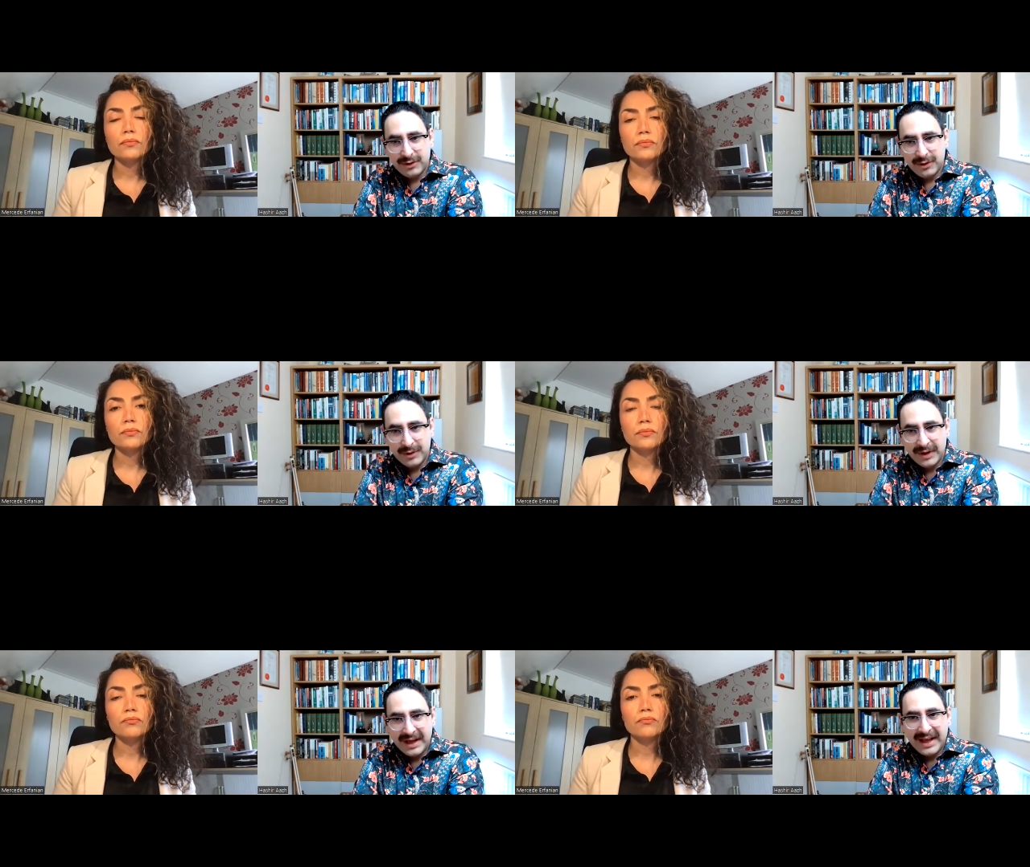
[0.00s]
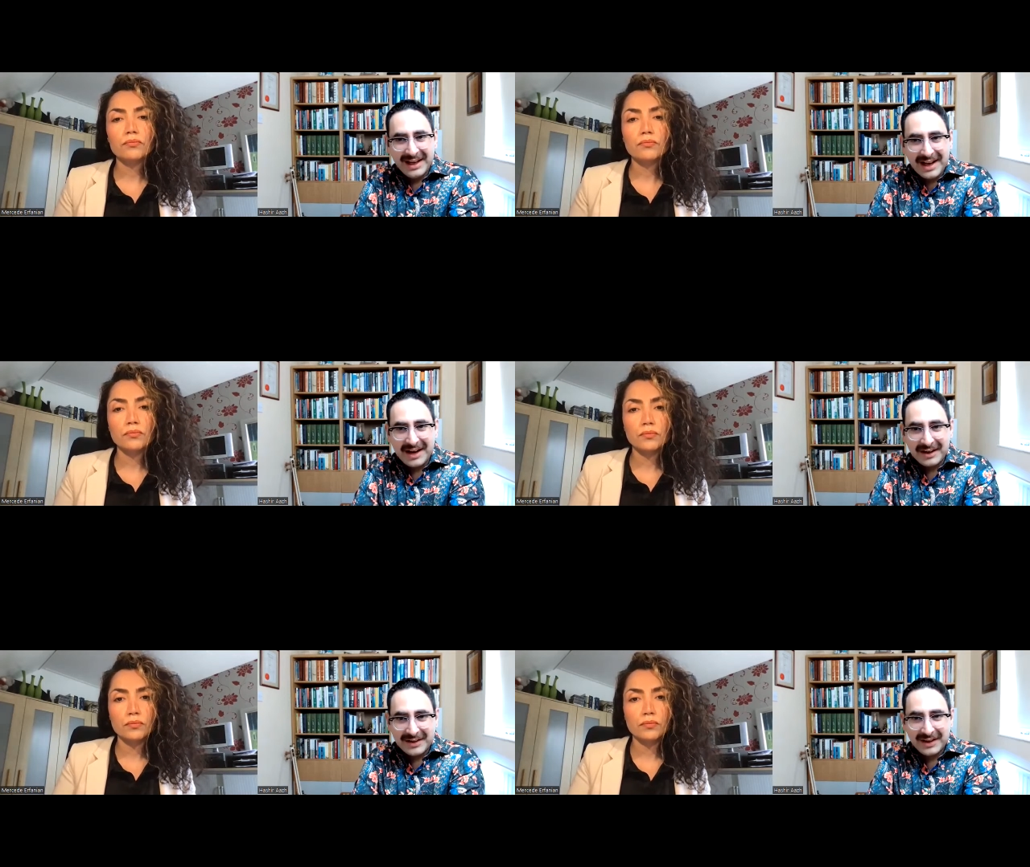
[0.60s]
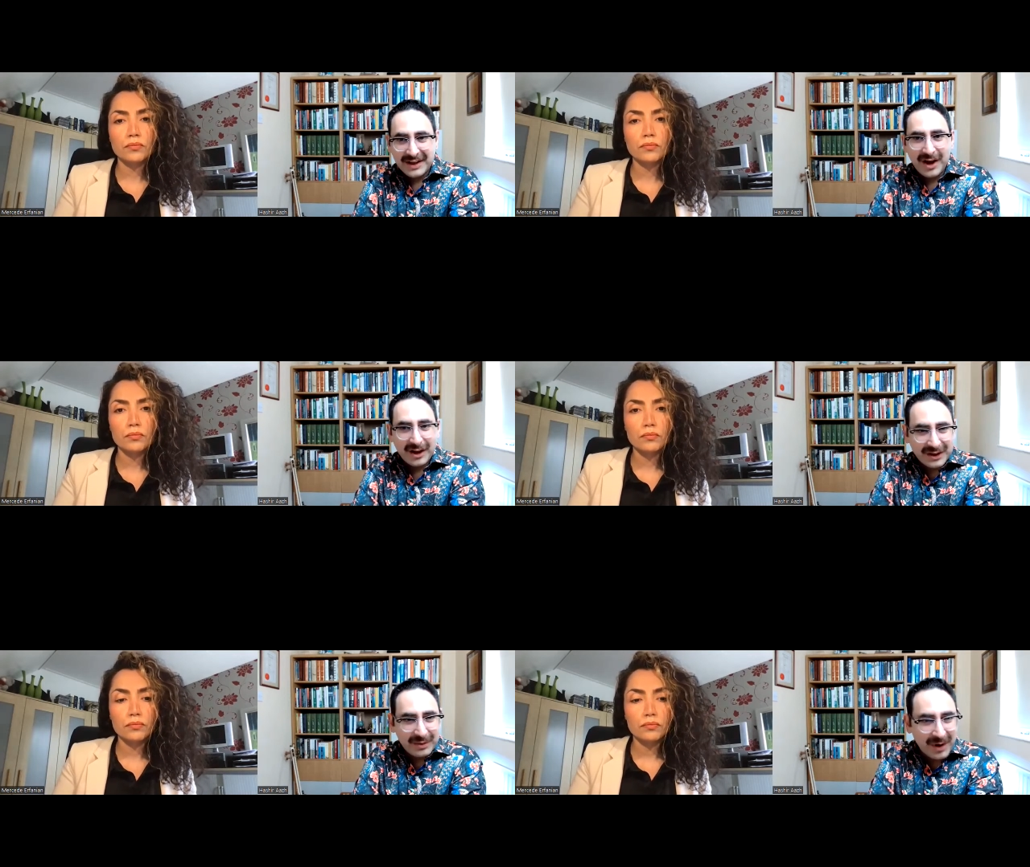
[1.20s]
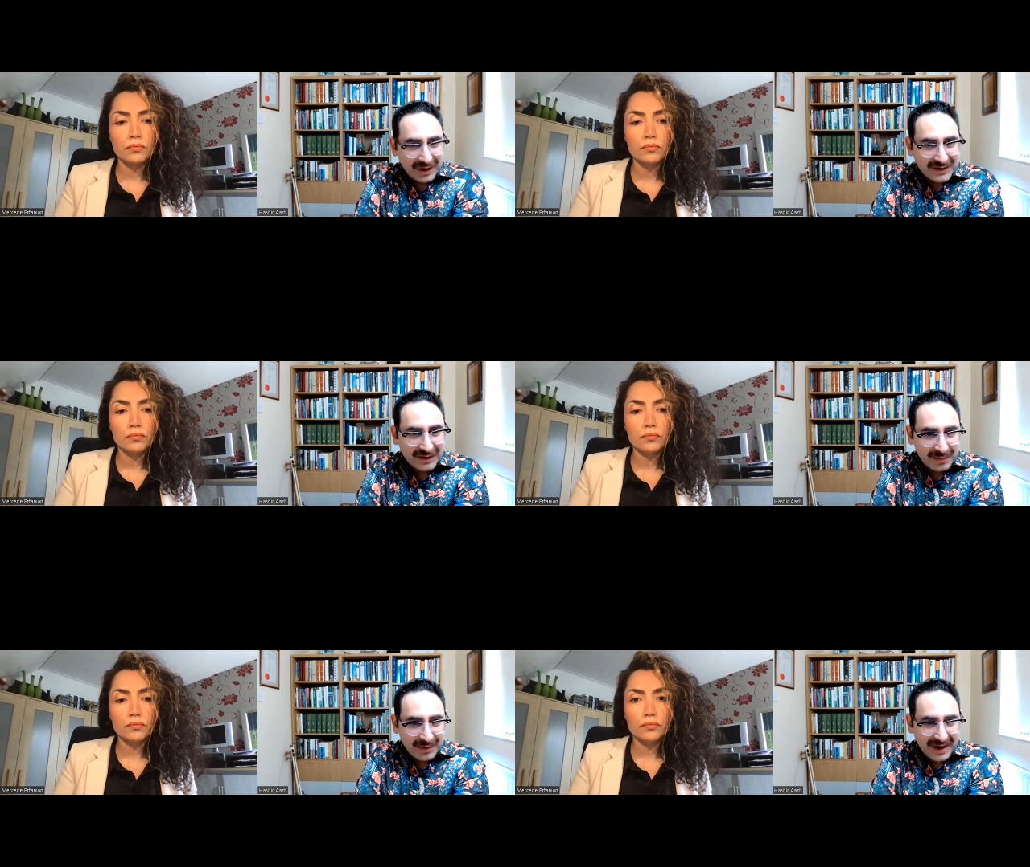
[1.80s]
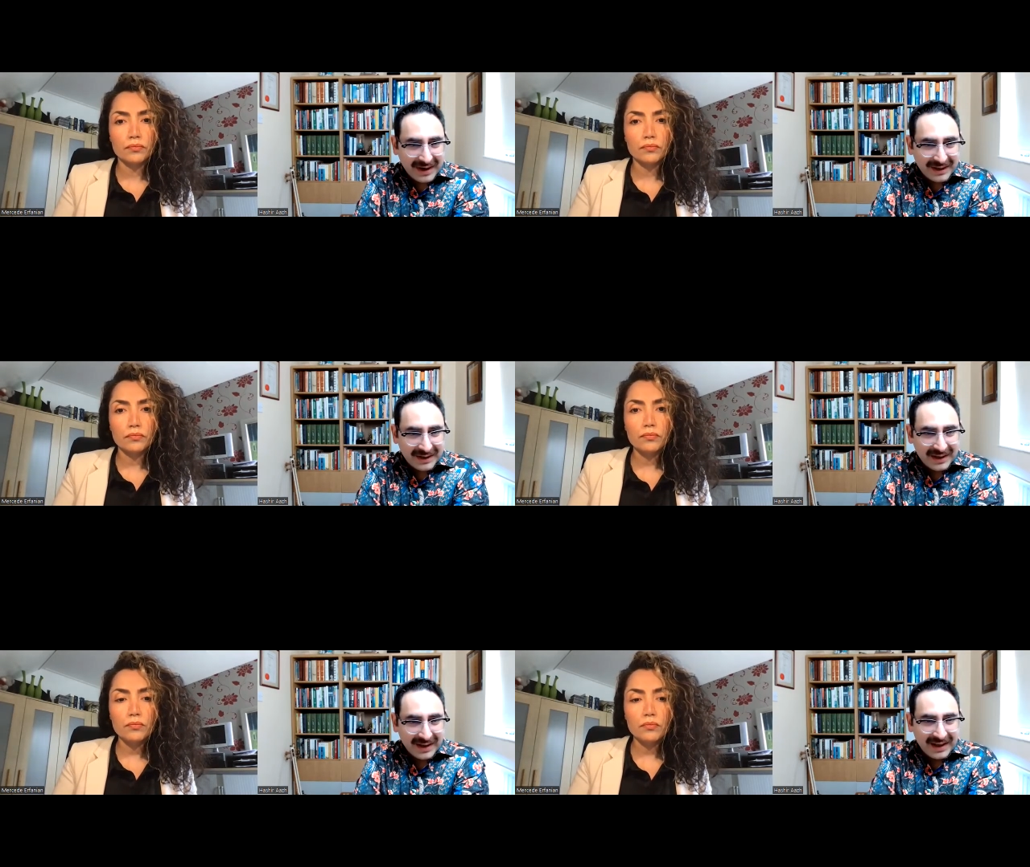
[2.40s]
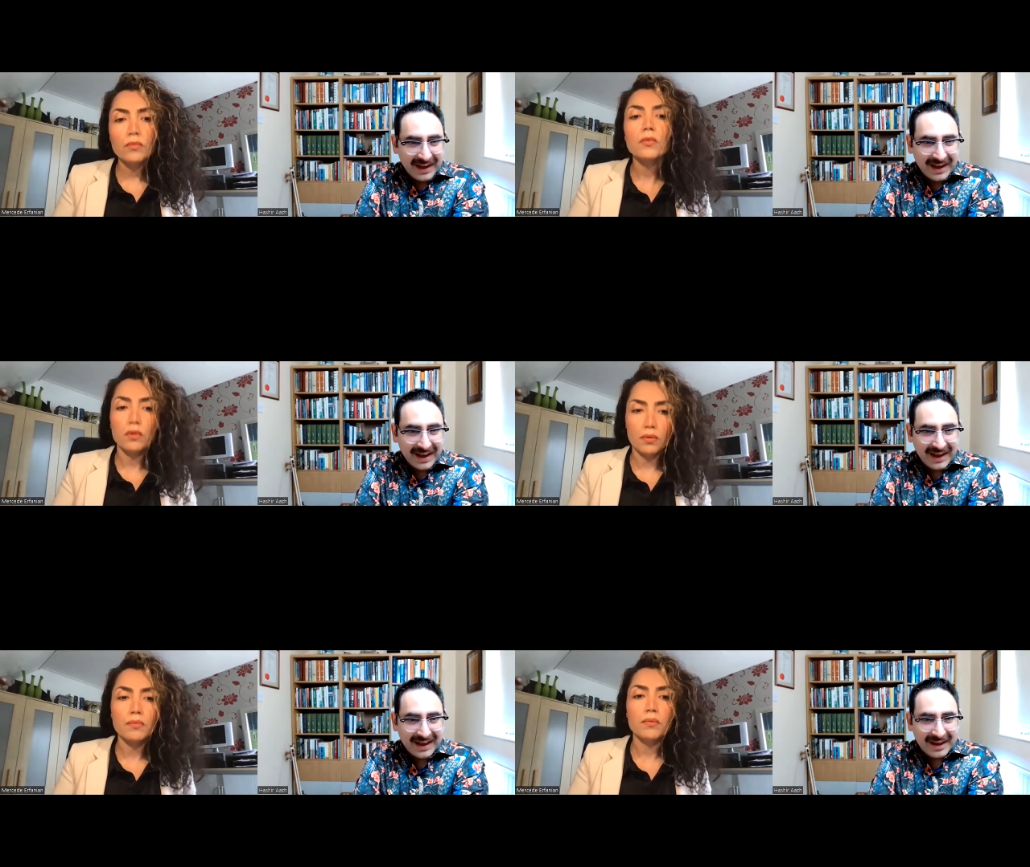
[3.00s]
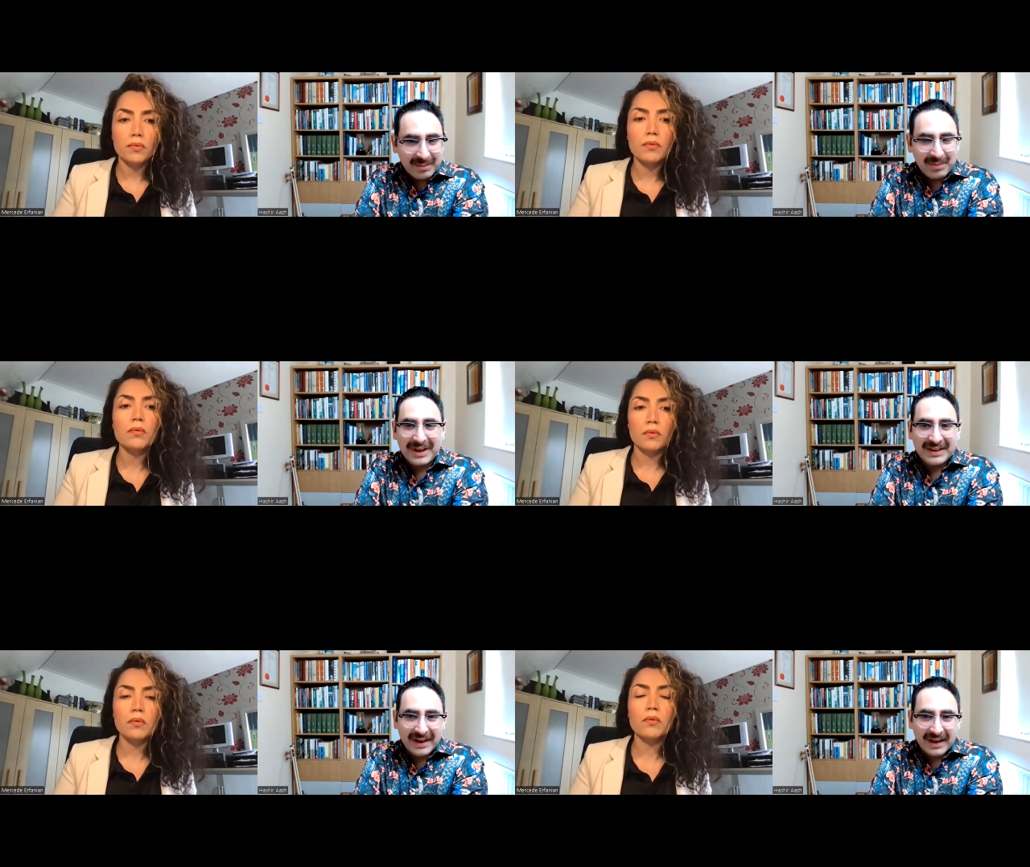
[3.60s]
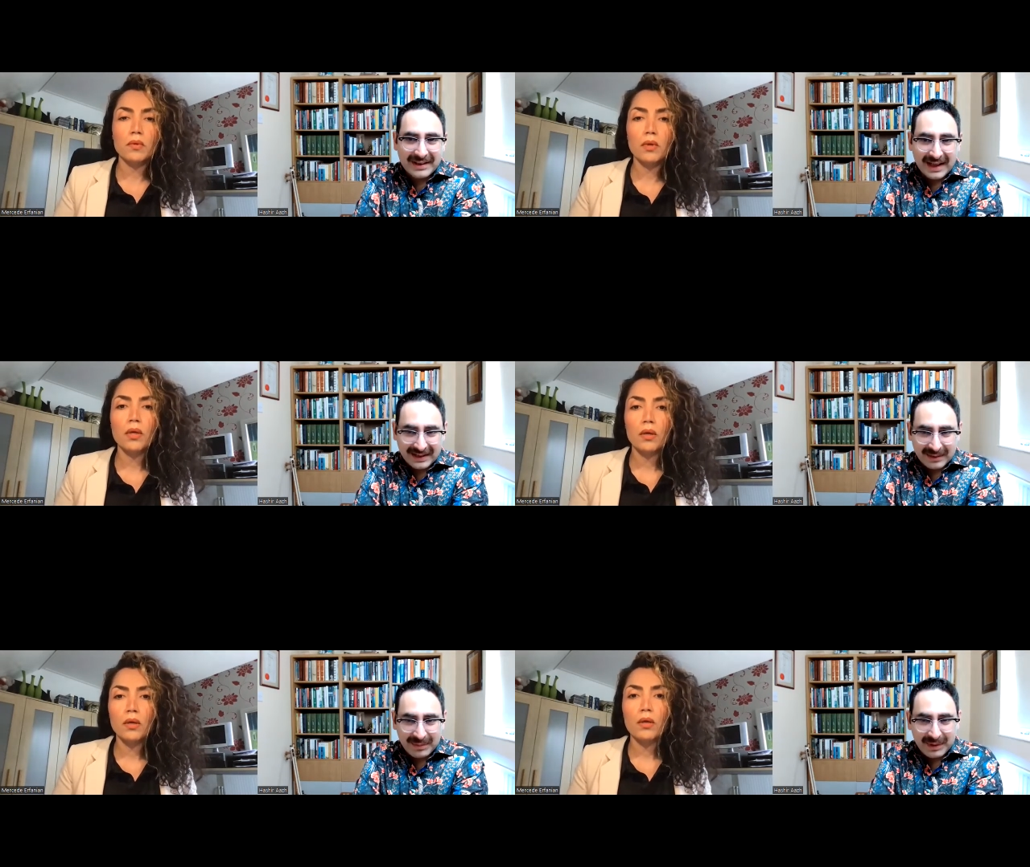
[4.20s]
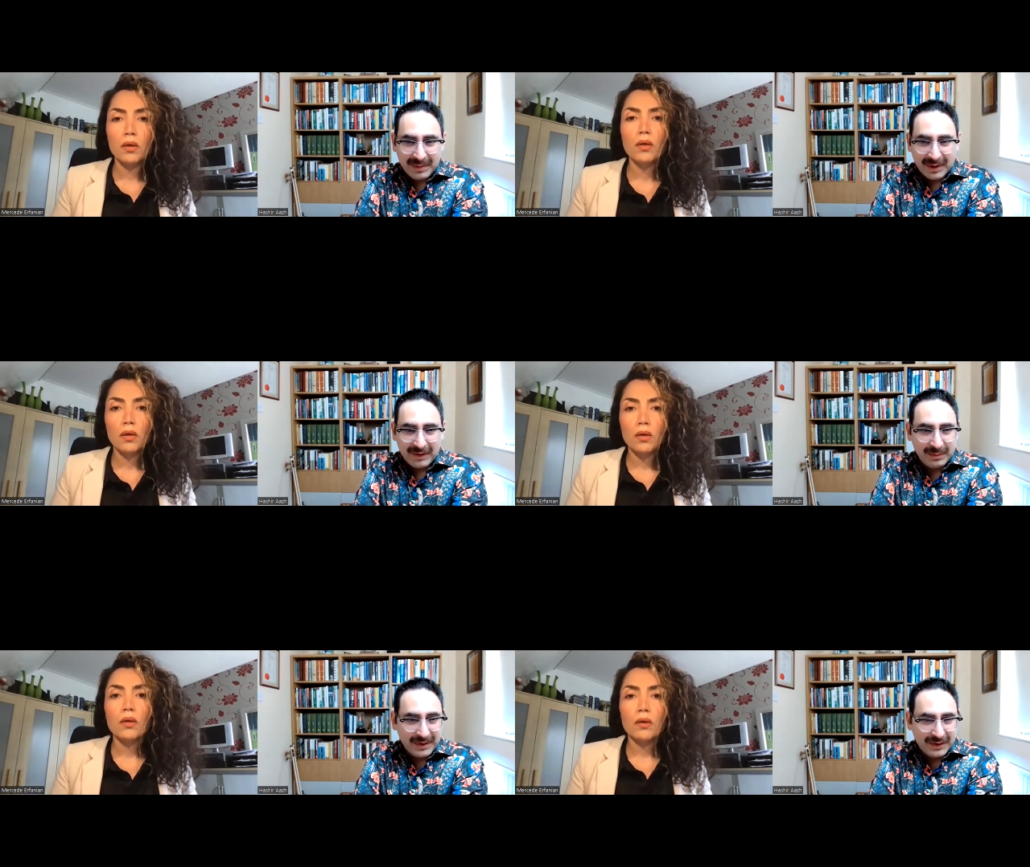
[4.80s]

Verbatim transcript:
Speaker 1: to alert other parts of brain. Um, but it does that in people with